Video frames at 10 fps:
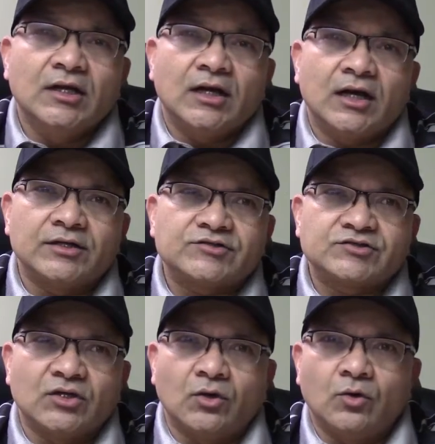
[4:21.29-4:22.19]

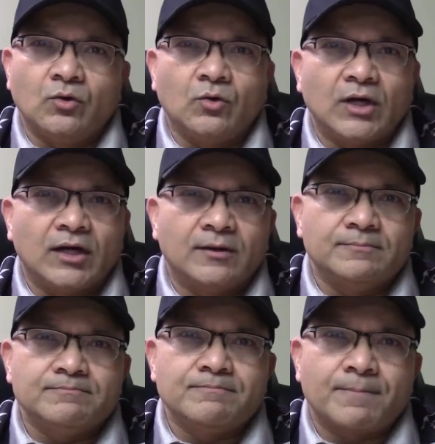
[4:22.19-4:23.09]
You
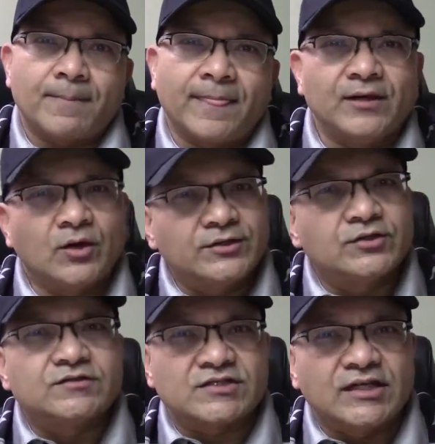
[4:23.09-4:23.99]
know, you
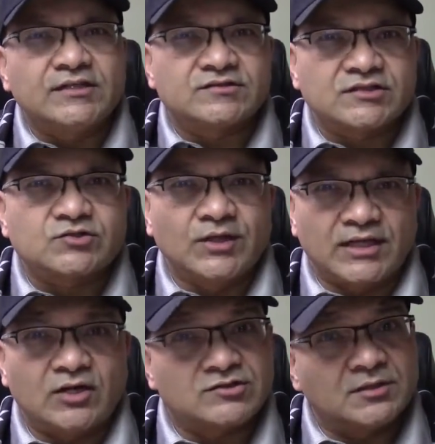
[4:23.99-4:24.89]
can say 6 to 8
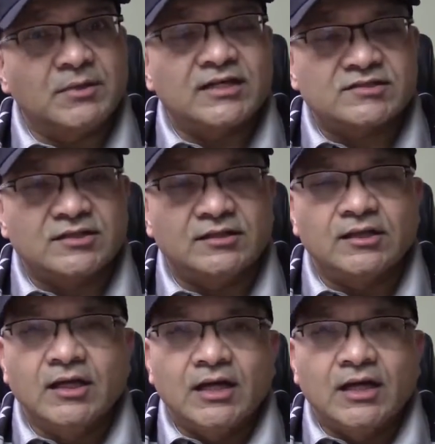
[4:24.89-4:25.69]
hours on my skin.